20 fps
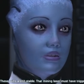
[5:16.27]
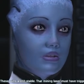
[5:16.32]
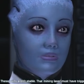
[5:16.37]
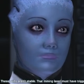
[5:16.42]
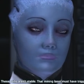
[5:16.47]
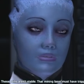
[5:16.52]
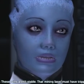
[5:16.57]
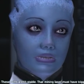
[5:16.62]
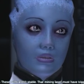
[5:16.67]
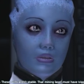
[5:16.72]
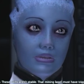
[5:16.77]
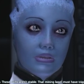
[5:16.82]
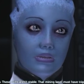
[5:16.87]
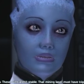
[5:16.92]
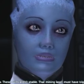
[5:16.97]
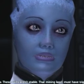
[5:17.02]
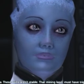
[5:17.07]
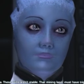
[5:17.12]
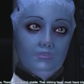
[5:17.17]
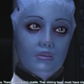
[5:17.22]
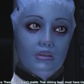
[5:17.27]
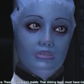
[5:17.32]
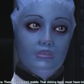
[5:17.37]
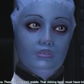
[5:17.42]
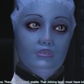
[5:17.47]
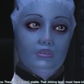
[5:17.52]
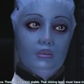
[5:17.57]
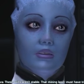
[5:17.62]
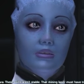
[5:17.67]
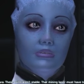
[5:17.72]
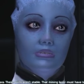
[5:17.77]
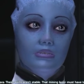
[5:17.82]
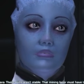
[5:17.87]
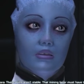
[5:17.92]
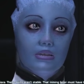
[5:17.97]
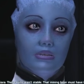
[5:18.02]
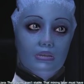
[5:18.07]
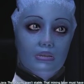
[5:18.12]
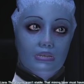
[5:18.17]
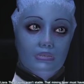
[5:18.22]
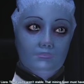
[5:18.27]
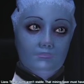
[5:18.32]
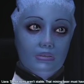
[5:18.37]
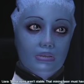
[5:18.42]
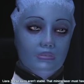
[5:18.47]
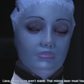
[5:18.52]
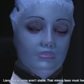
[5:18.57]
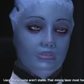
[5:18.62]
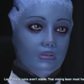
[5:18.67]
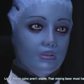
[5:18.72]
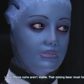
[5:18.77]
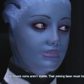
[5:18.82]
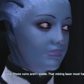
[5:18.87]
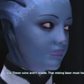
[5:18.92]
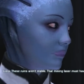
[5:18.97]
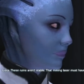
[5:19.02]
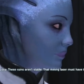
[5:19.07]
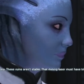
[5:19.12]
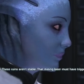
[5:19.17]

That mining laser must have triggered a seismic event.